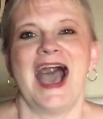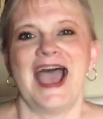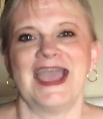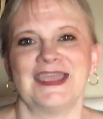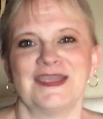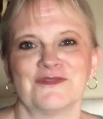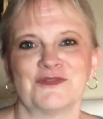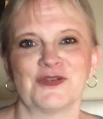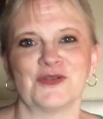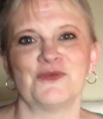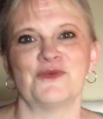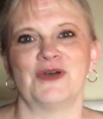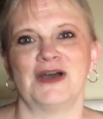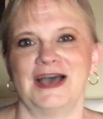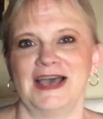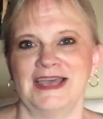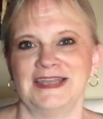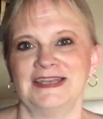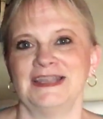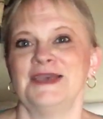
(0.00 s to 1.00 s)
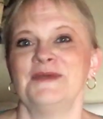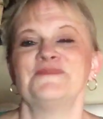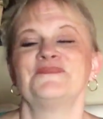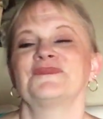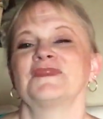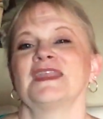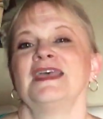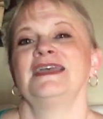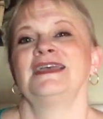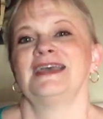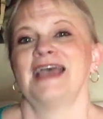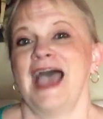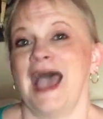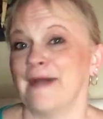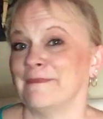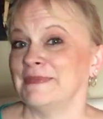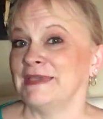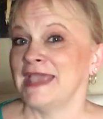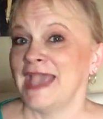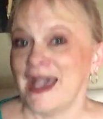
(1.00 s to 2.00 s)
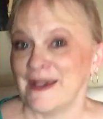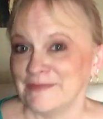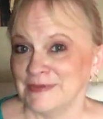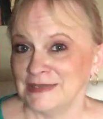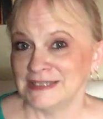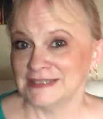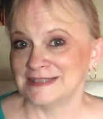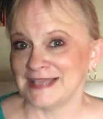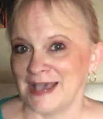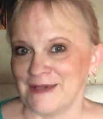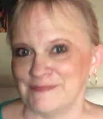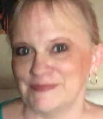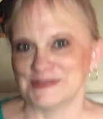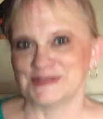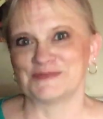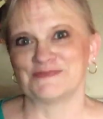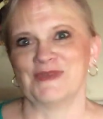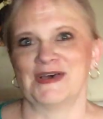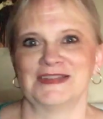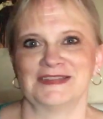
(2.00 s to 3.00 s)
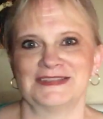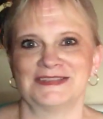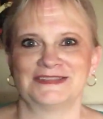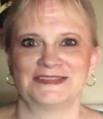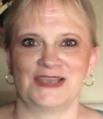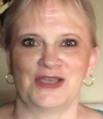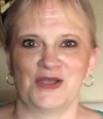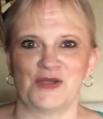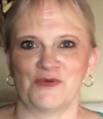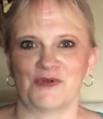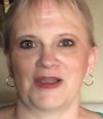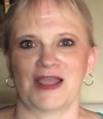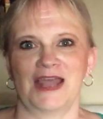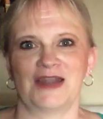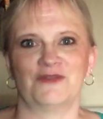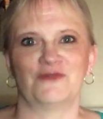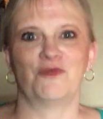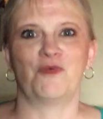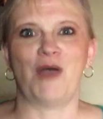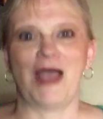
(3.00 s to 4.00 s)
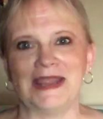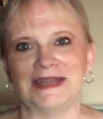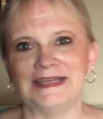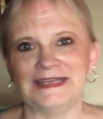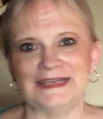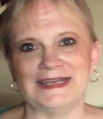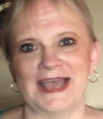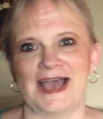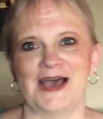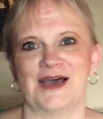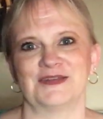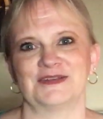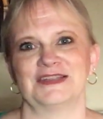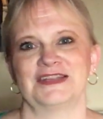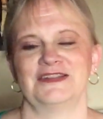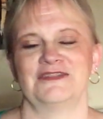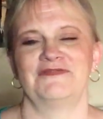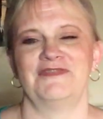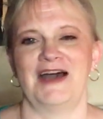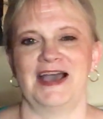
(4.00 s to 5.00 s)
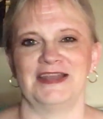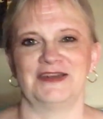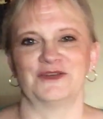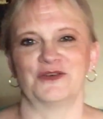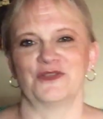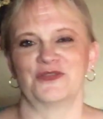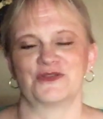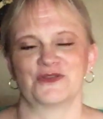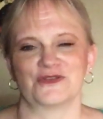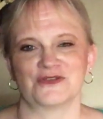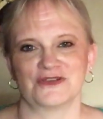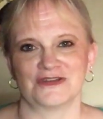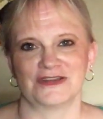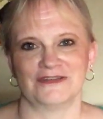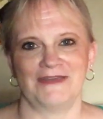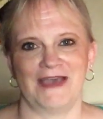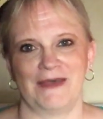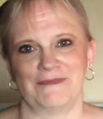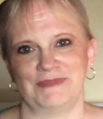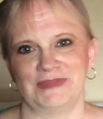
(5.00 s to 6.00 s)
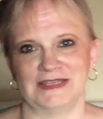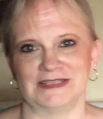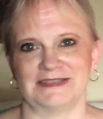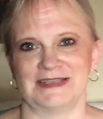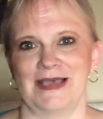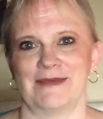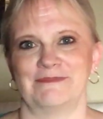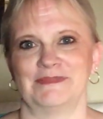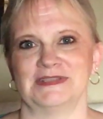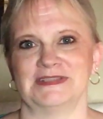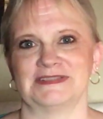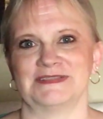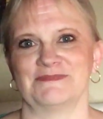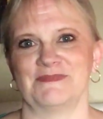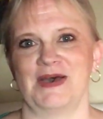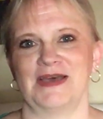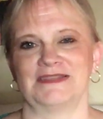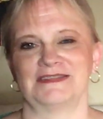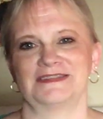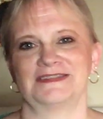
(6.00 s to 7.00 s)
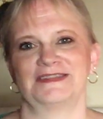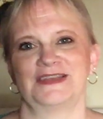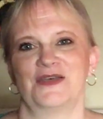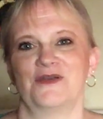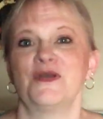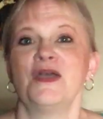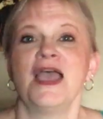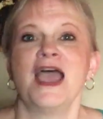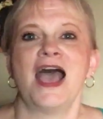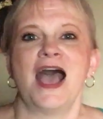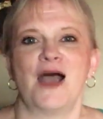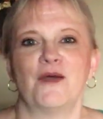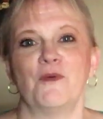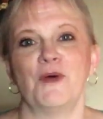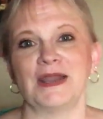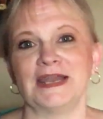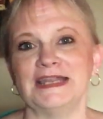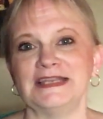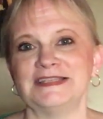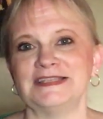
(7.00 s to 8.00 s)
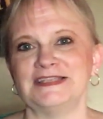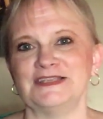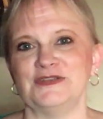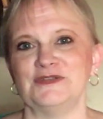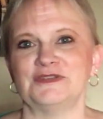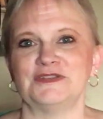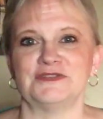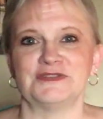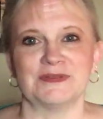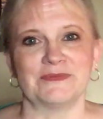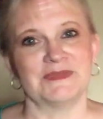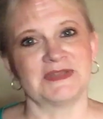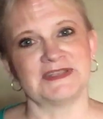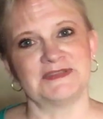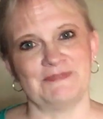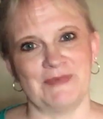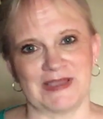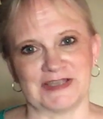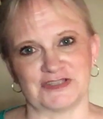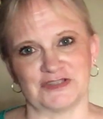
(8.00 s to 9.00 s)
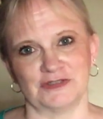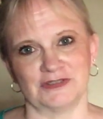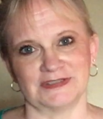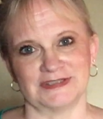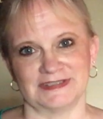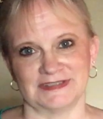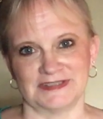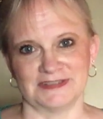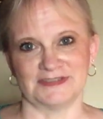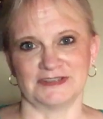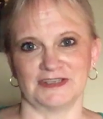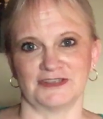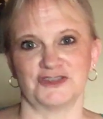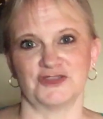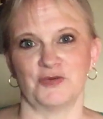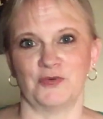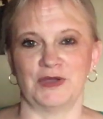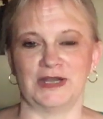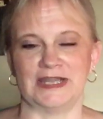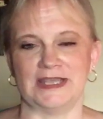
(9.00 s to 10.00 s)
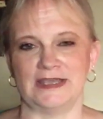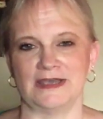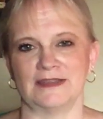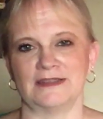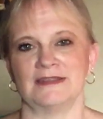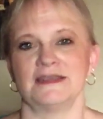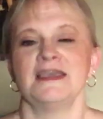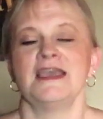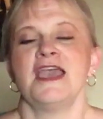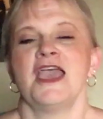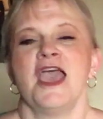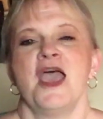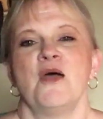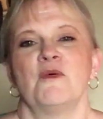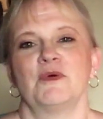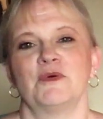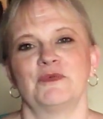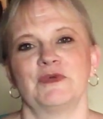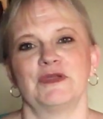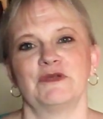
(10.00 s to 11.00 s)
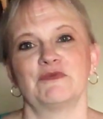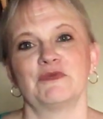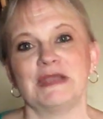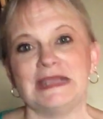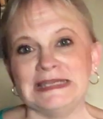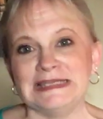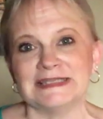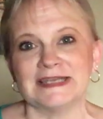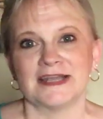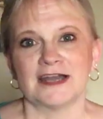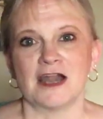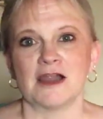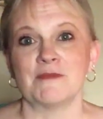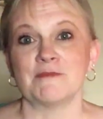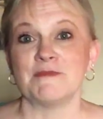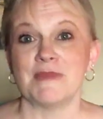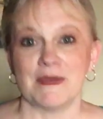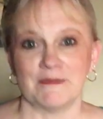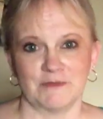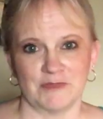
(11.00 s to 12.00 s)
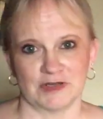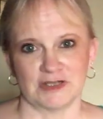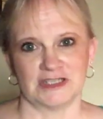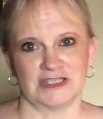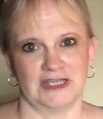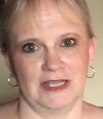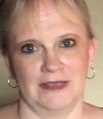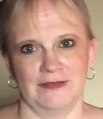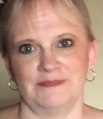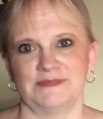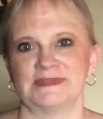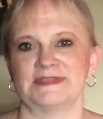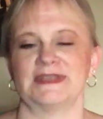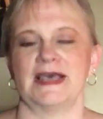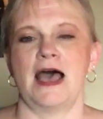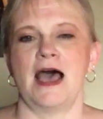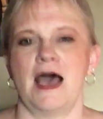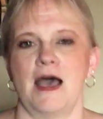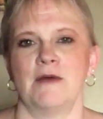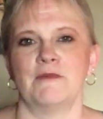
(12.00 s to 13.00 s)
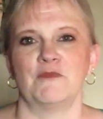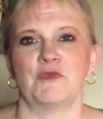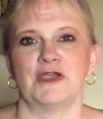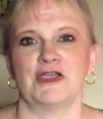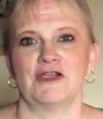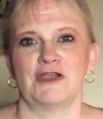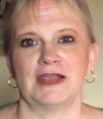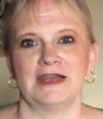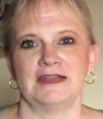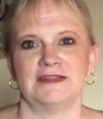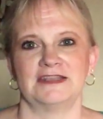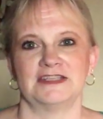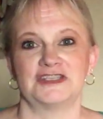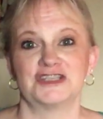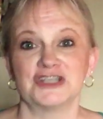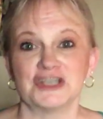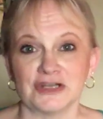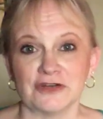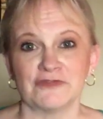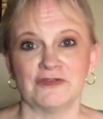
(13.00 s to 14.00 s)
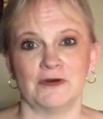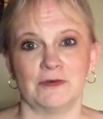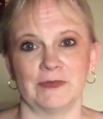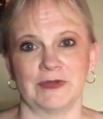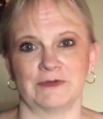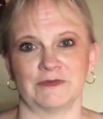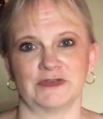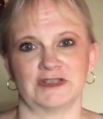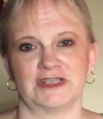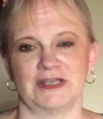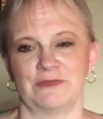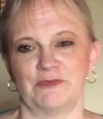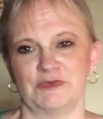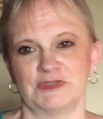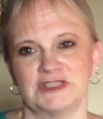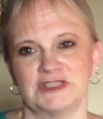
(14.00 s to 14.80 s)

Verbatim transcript: Hi everyone. Happy Happiness Happens Month. So we're kind of winding down to the final third of Happiness Happens Month. So I wanted to do something special since it's our 20th. When we redid our memberships, um, we created the Cheerful membership,